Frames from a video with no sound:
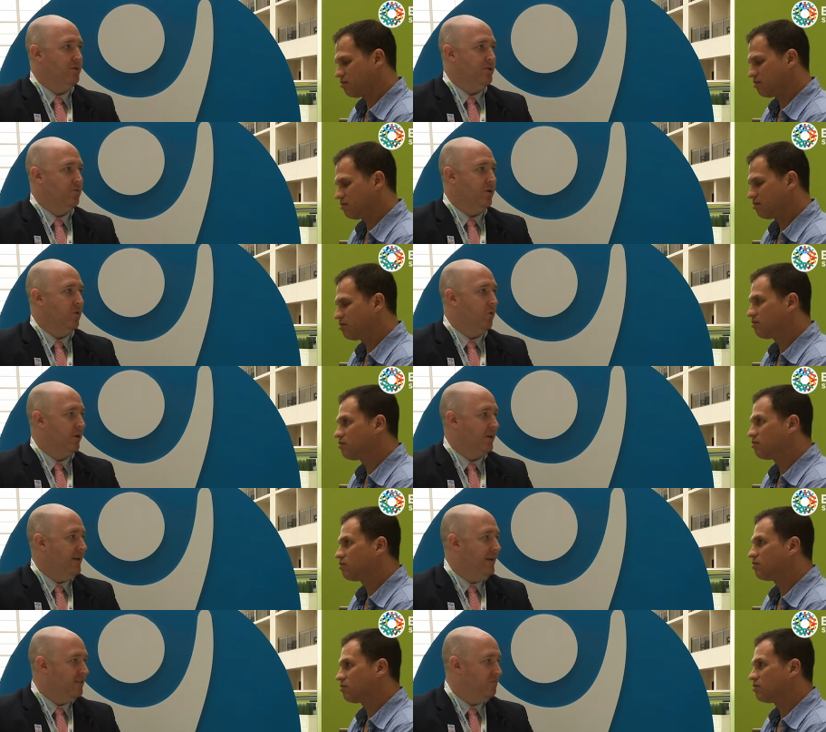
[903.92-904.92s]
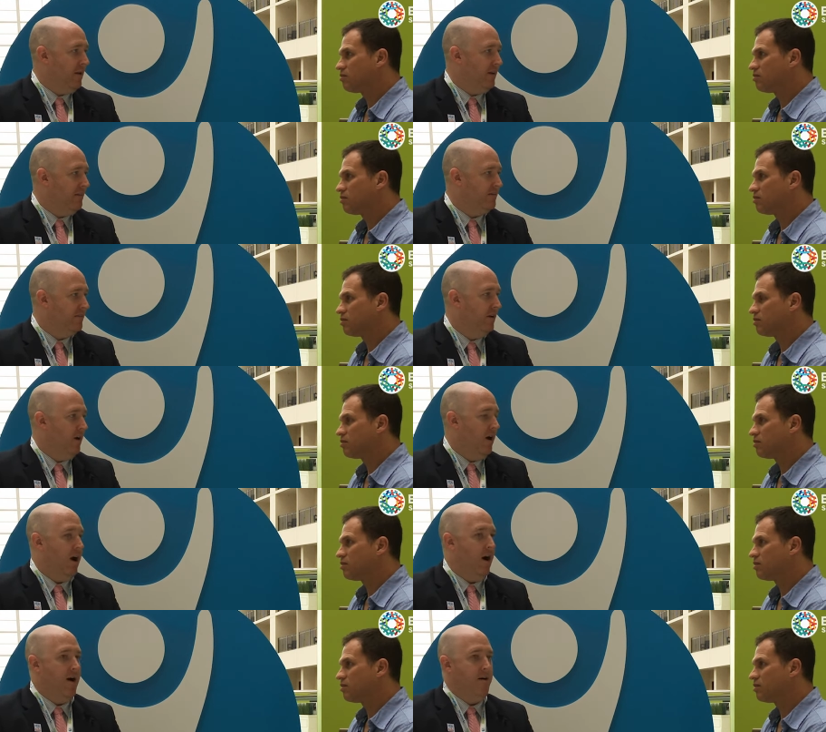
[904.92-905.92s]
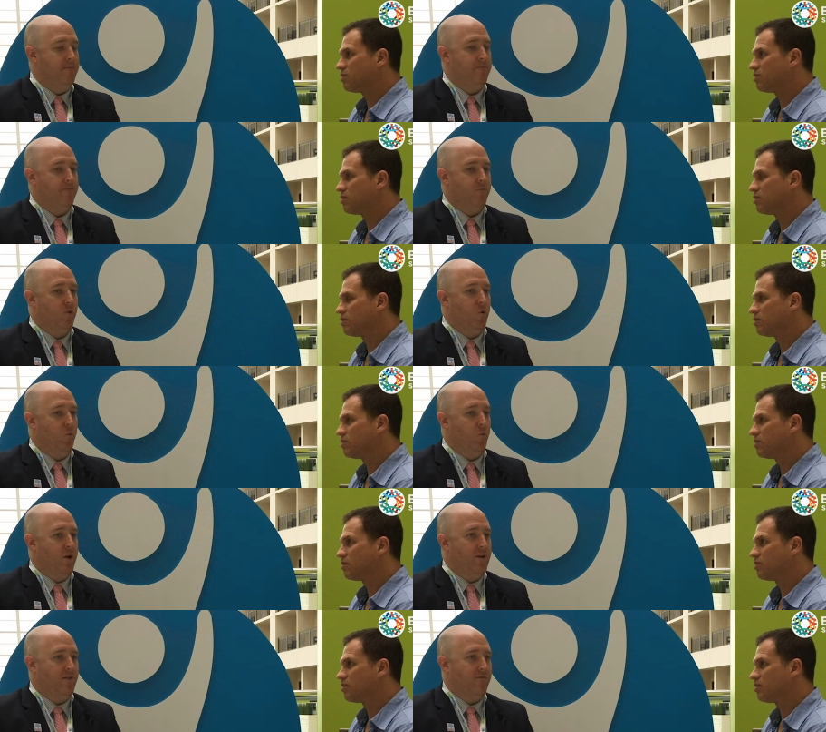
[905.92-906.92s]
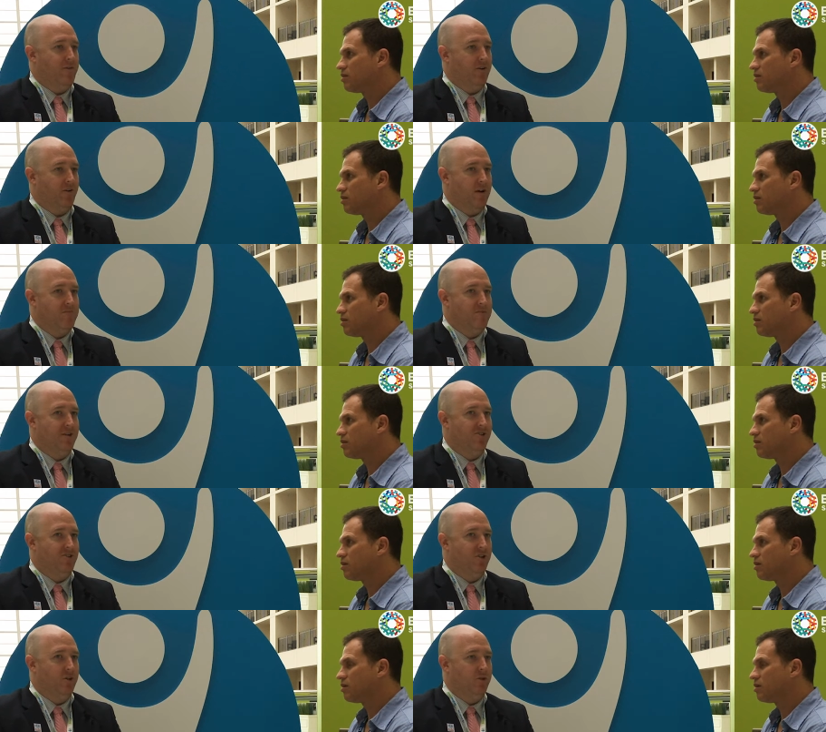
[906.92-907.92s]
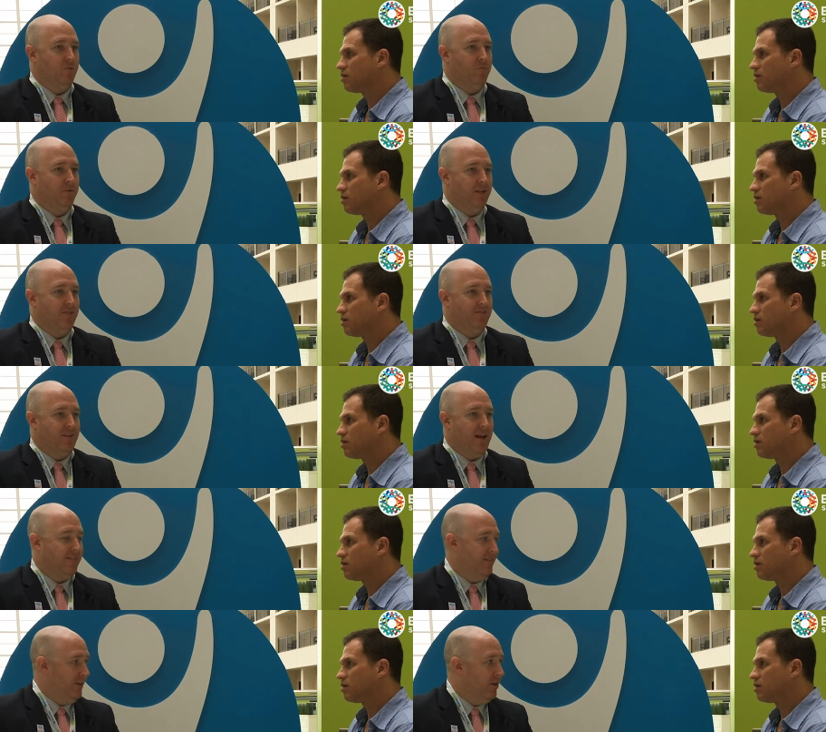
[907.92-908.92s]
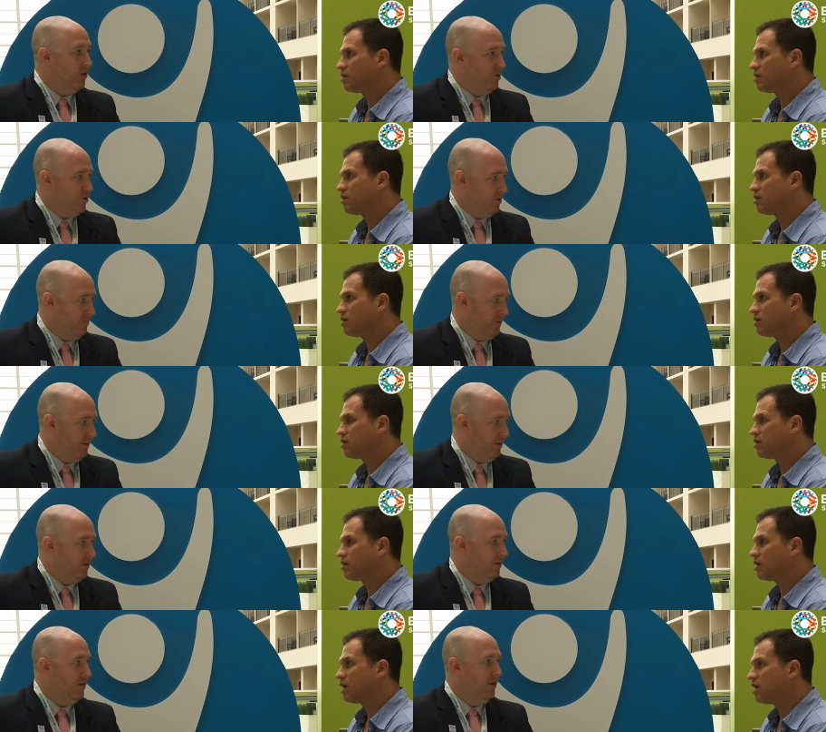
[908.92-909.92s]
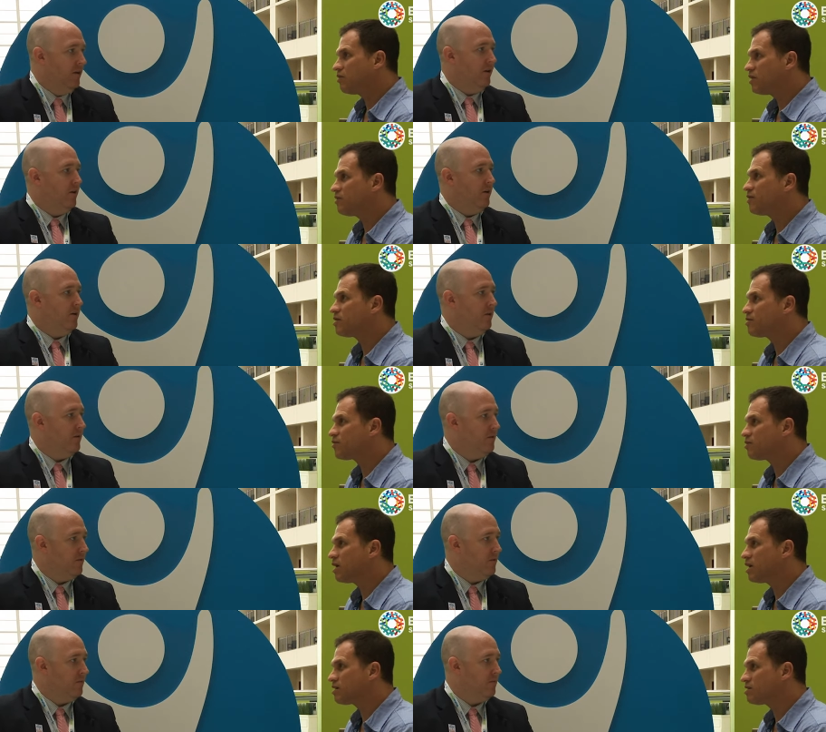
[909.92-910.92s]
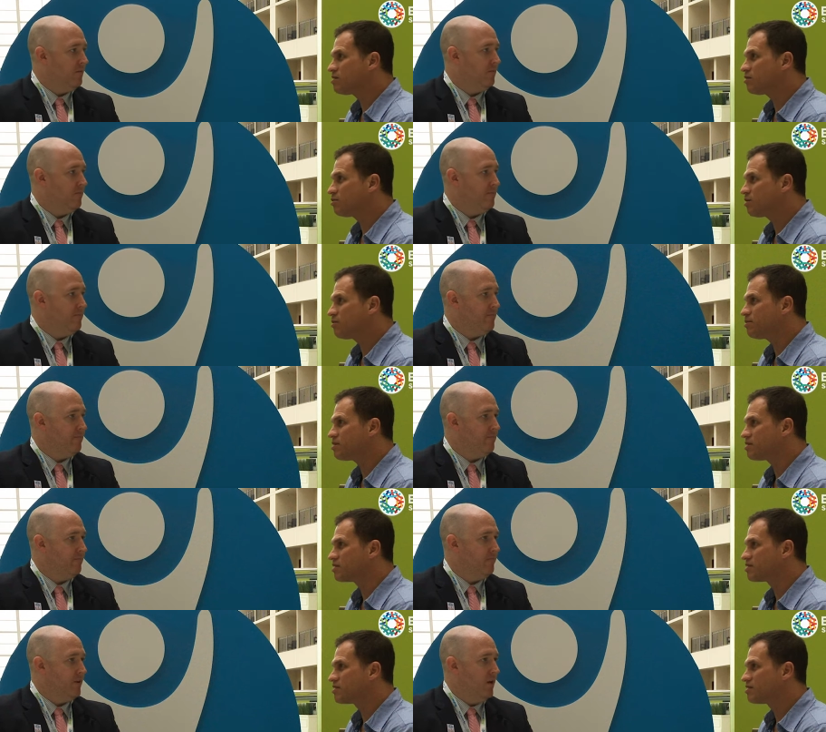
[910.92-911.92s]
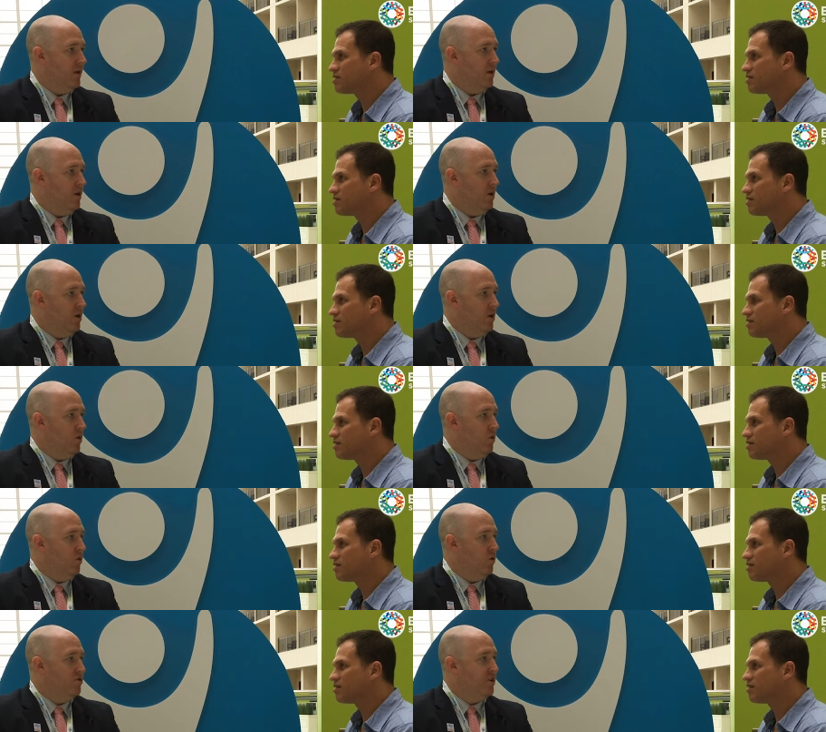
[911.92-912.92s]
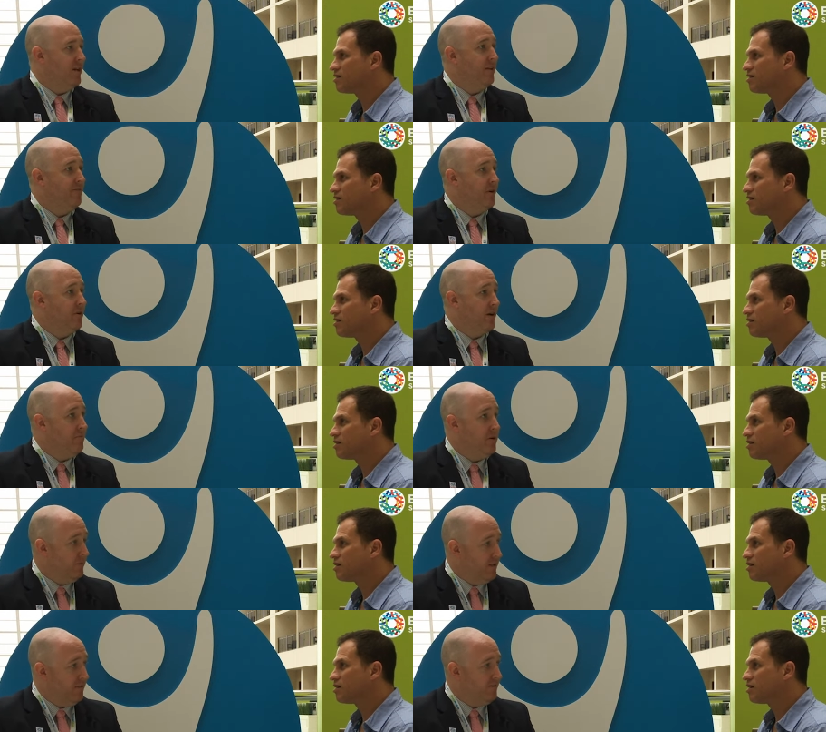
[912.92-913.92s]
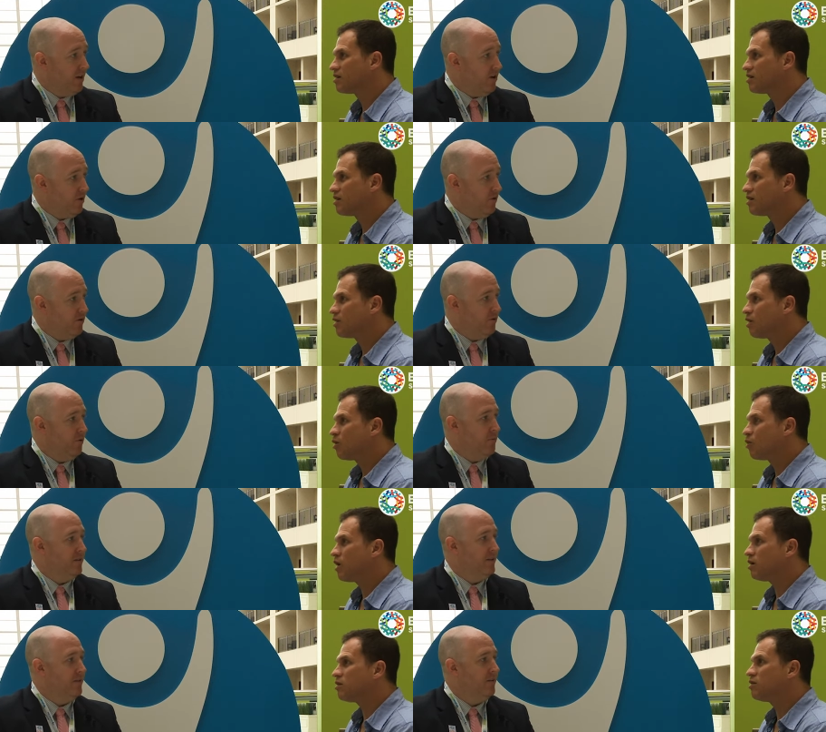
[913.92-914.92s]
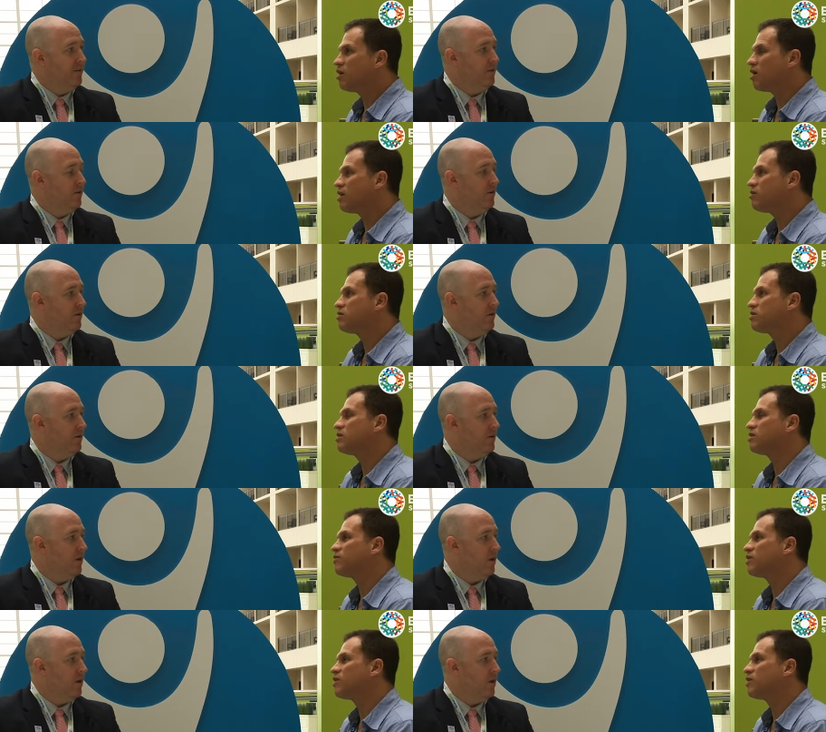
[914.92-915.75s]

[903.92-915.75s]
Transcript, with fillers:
Speaker 1: be doing work in that space um, when the federal government is still believes that that is illegal and should be illegal.
Speaker 2: Even if it's for medicinal purposes.
Speaker 1: You're saying the federal government believes that or, or NORD well,
Speaker 2: No, I don't think the